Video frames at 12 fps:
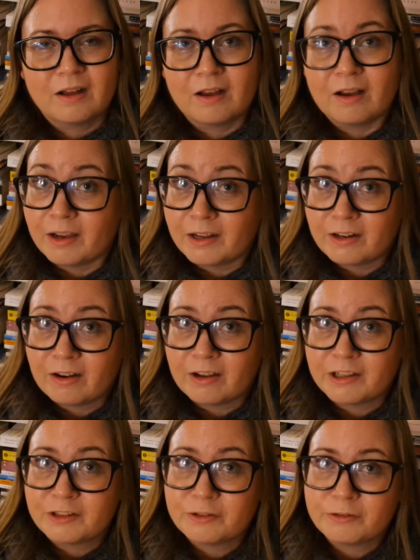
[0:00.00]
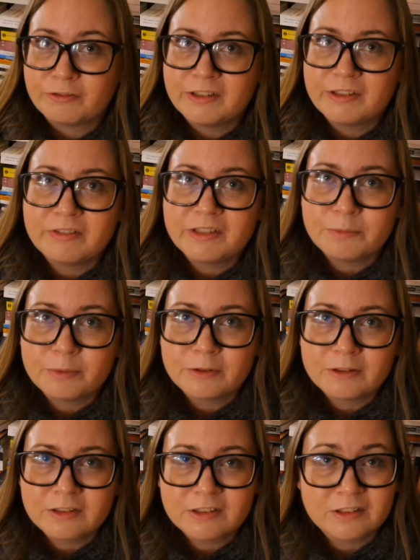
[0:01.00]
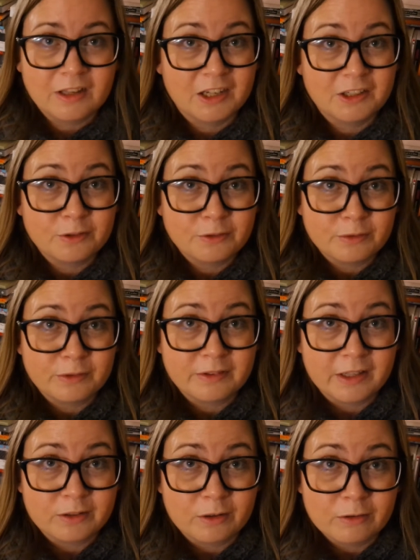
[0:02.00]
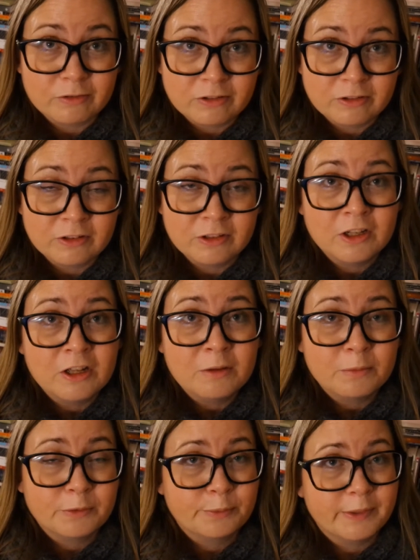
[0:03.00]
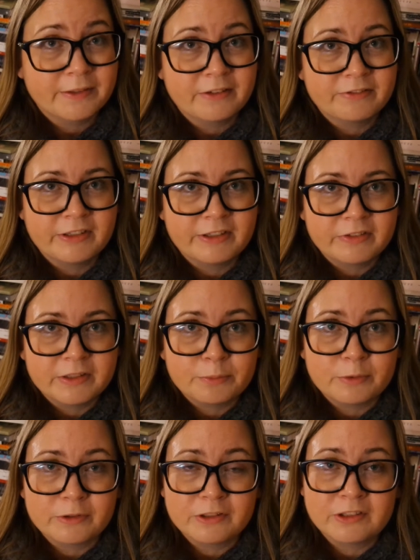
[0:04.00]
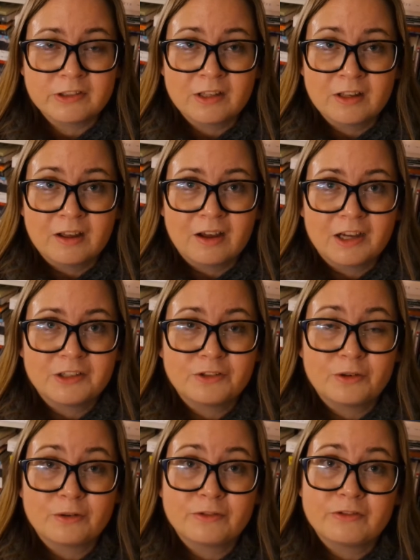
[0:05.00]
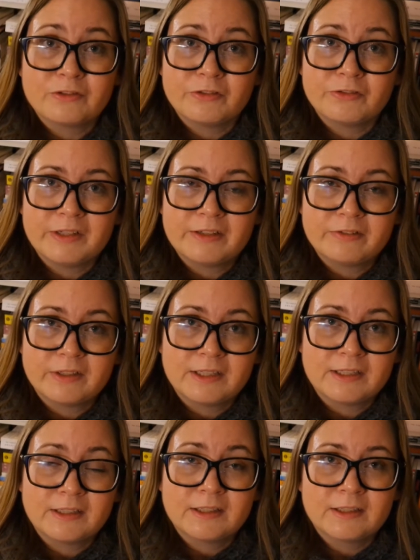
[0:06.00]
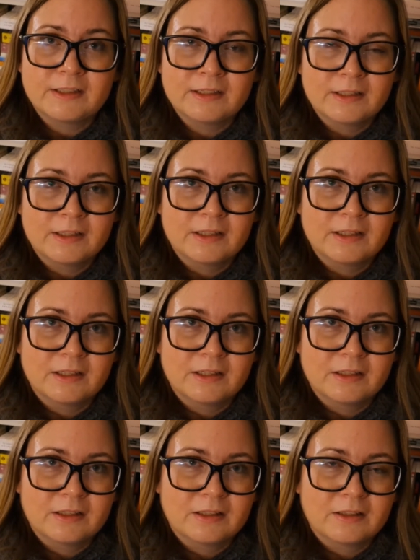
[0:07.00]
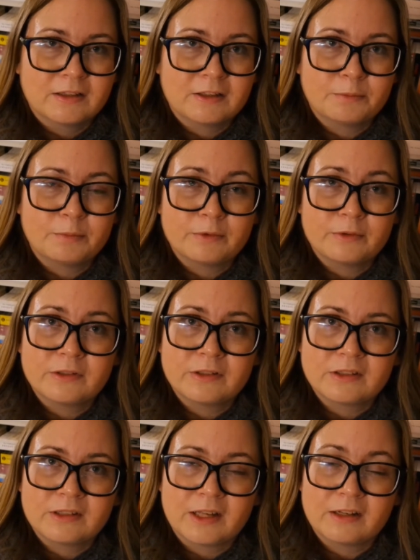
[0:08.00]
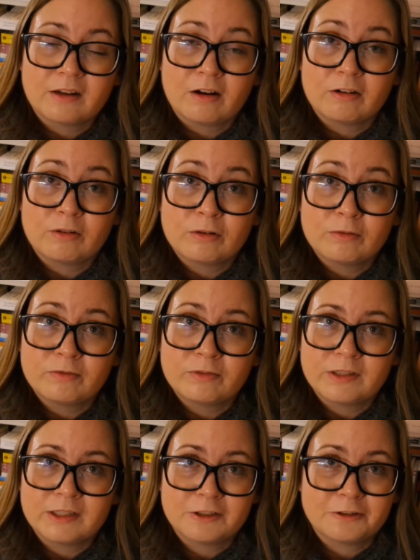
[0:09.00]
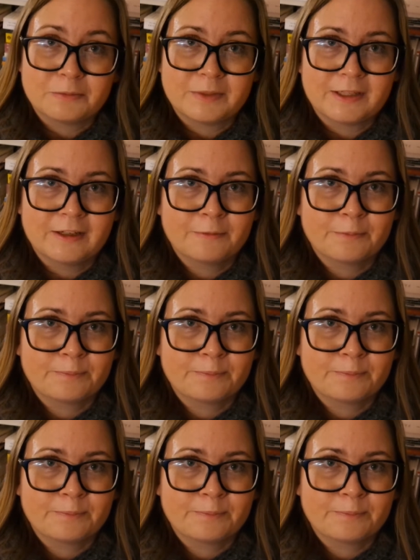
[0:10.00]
I like to reread books. I don't do it that often, but when I reread books, I don't reread the books that are comforting to me.